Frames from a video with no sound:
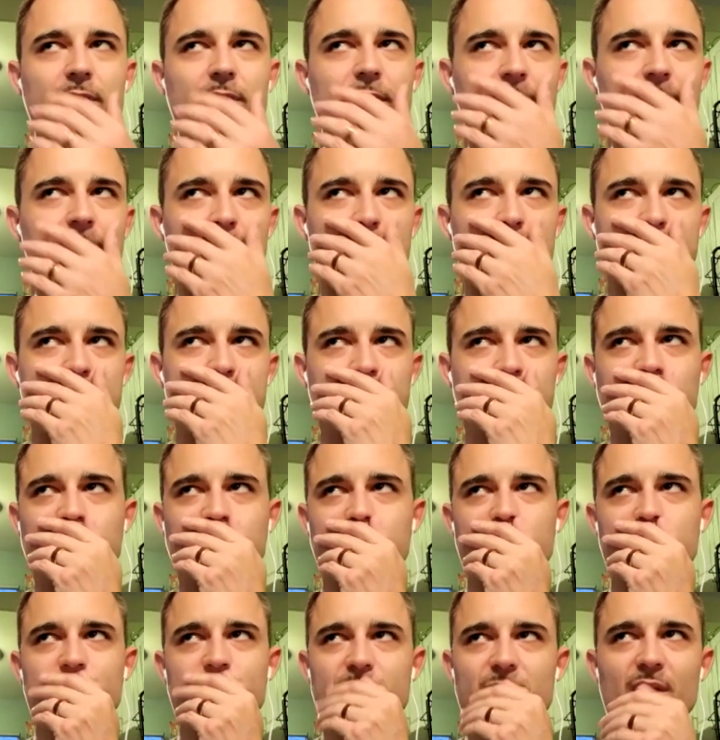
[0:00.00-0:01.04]
So like
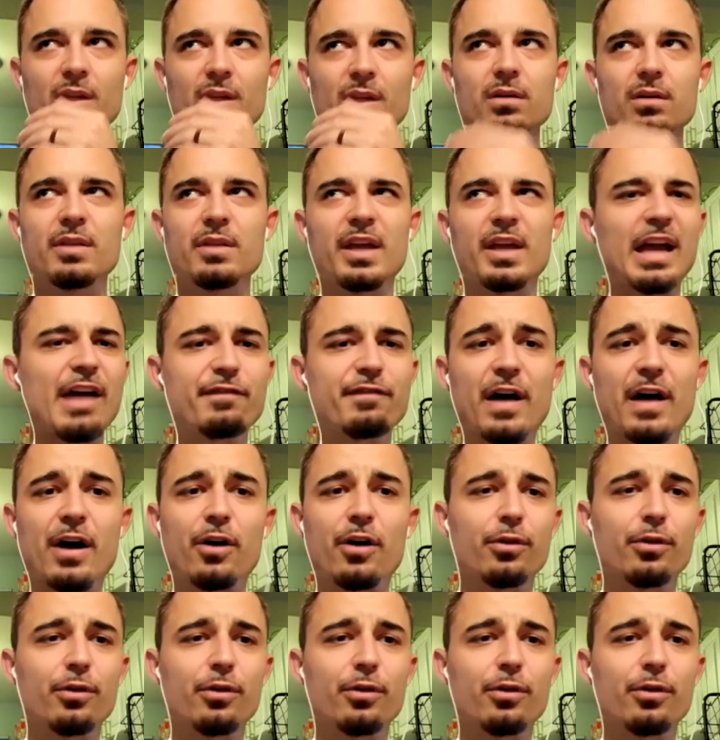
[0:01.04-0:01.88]
I